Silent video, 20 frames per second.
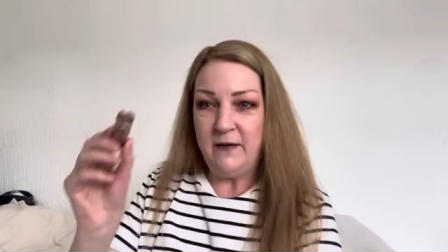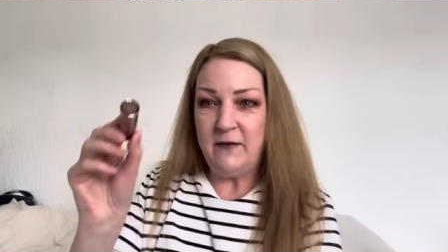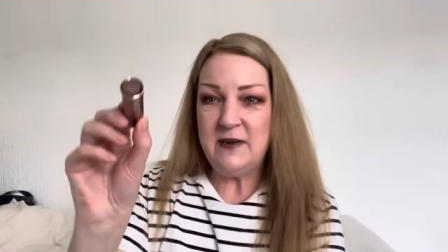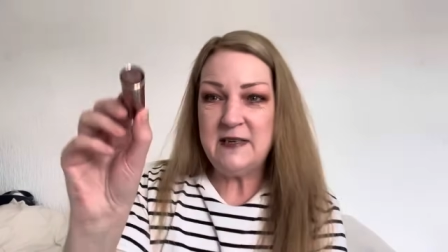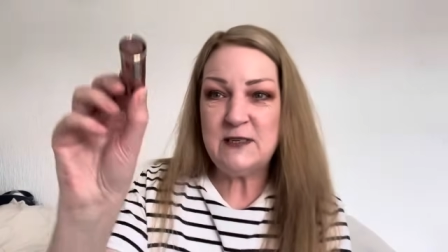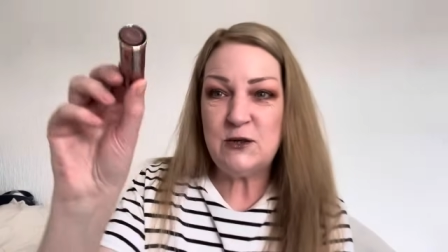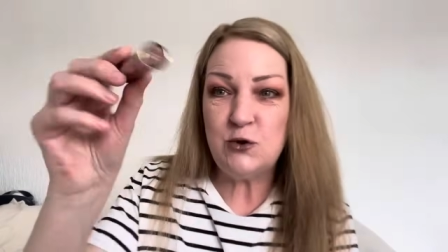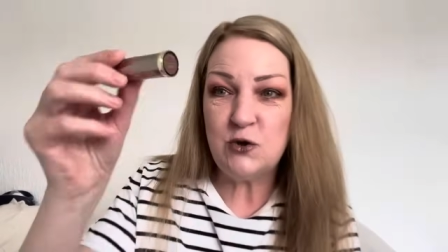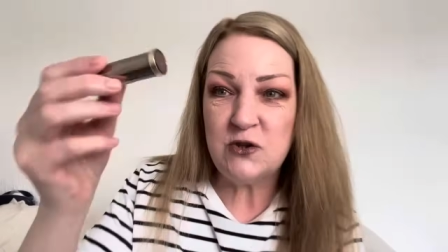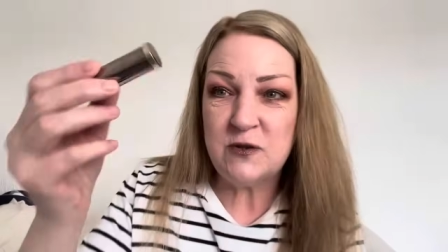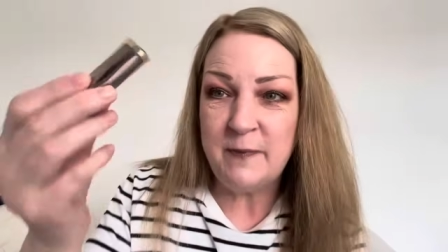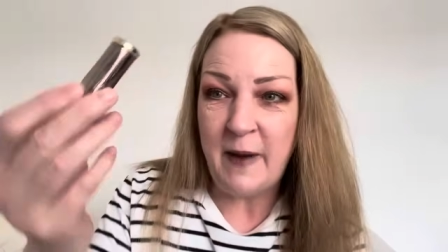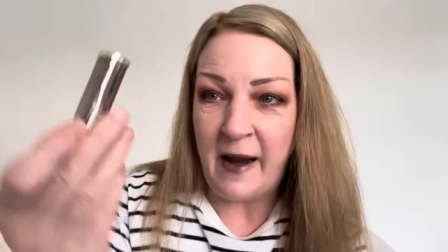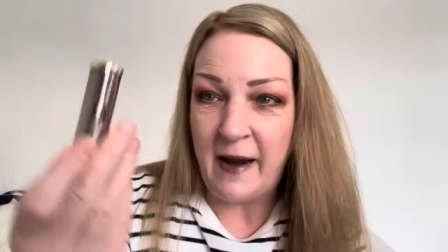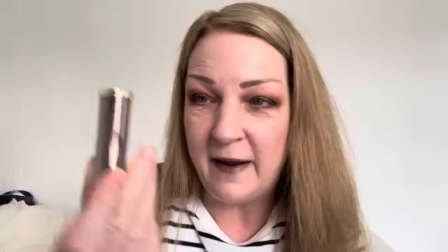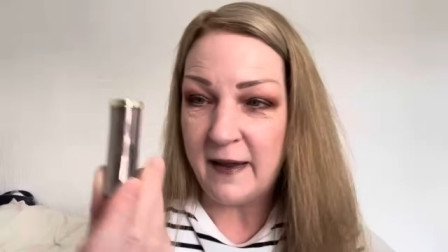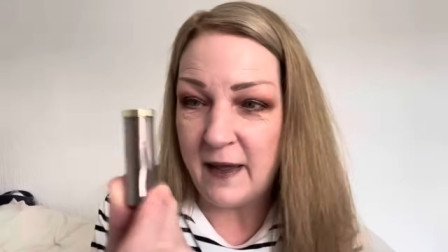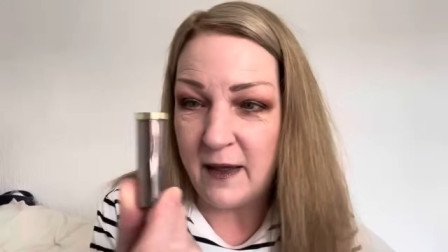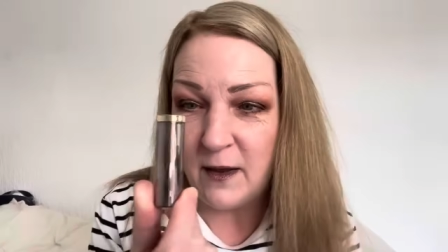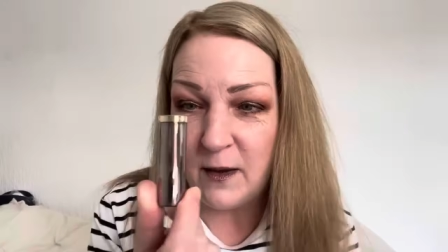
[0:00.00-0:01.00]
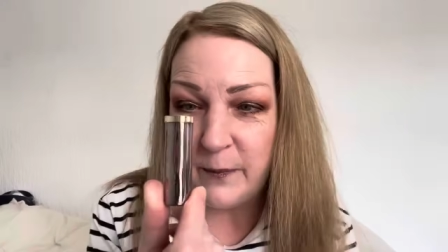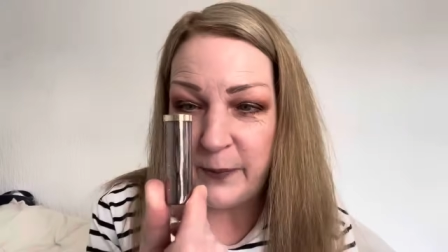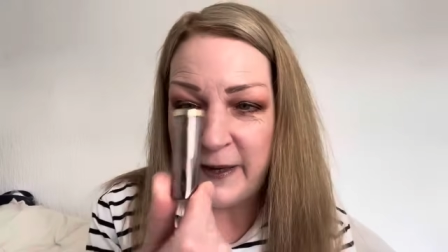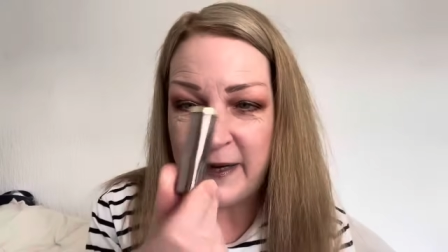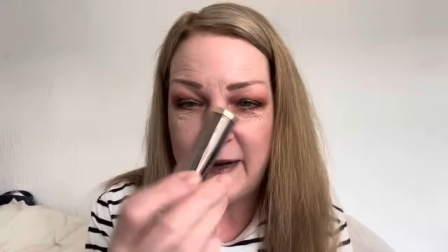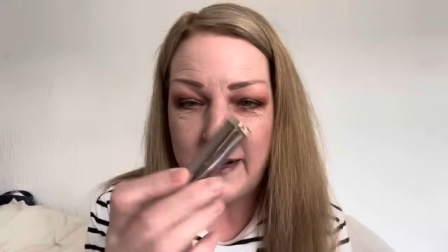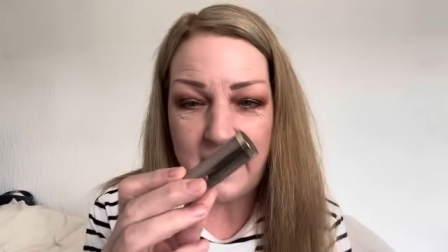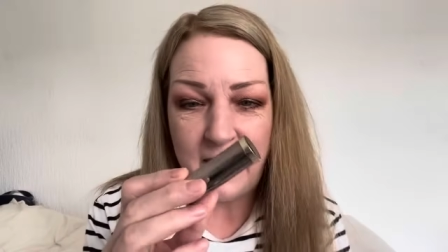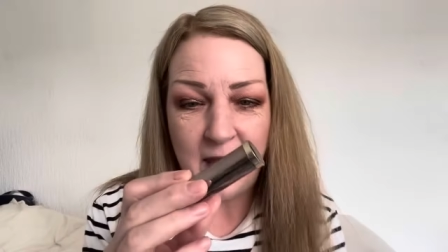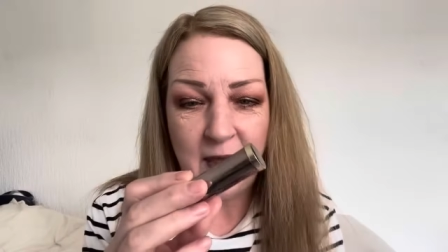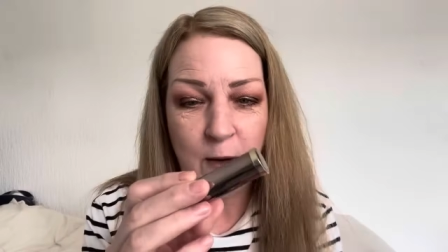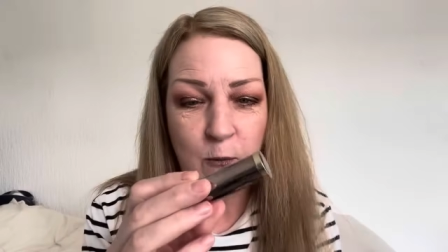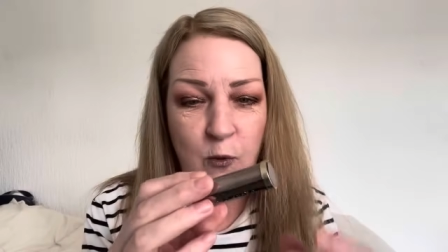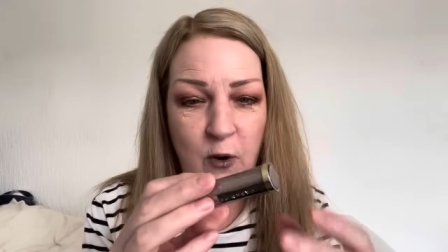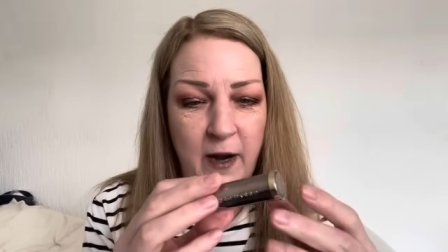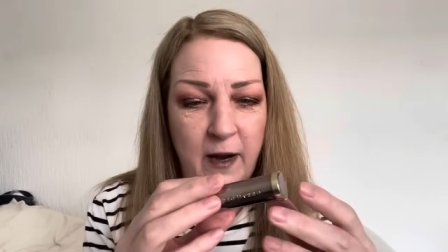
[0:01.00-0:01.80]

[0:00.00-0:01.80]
It's just my Urban Decay one.